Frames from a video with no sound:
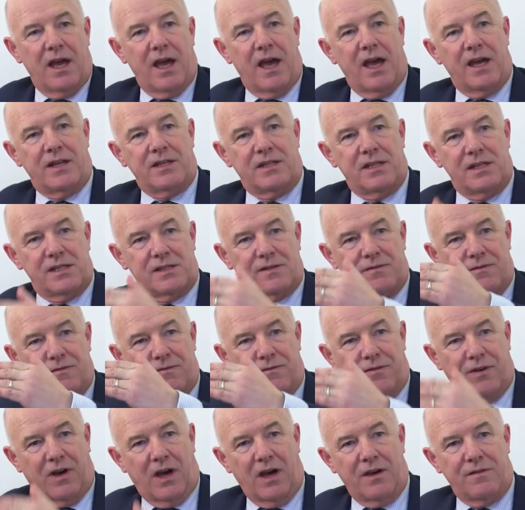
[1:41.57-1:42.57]
and his
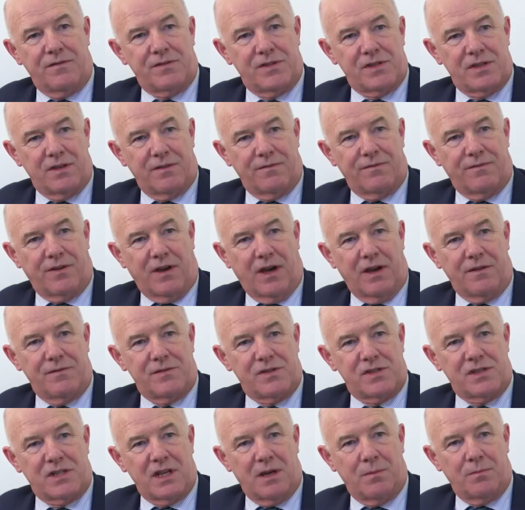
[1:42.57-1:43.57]

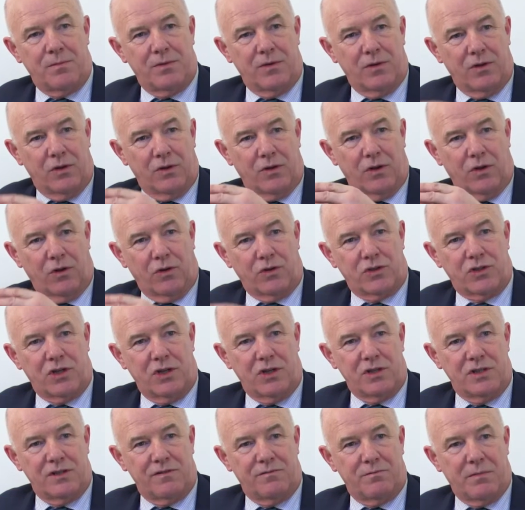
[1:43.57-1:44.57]
five-step
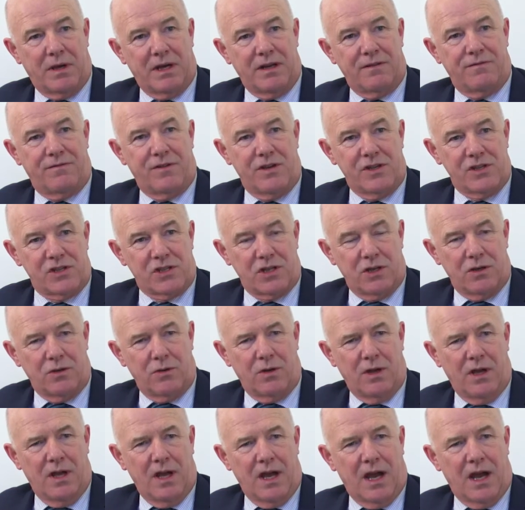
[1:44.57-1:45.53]
alternative manifesto.